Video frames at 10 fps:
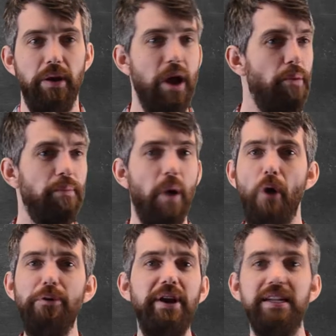Now,
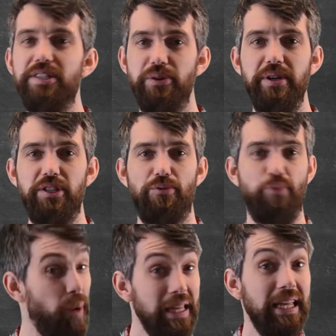alternating series are
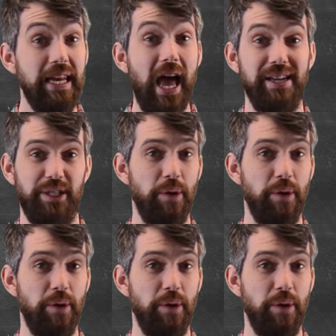really nice,